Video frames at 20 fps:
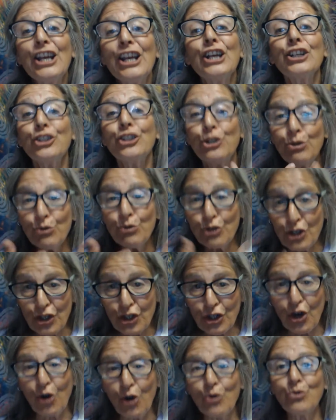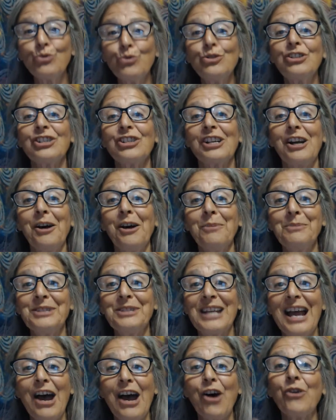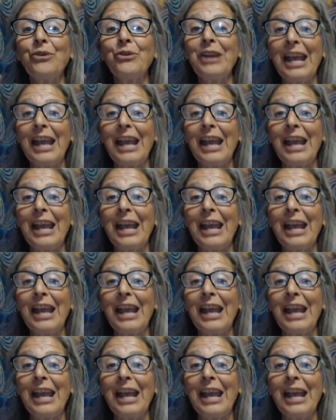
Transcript: you chose to come down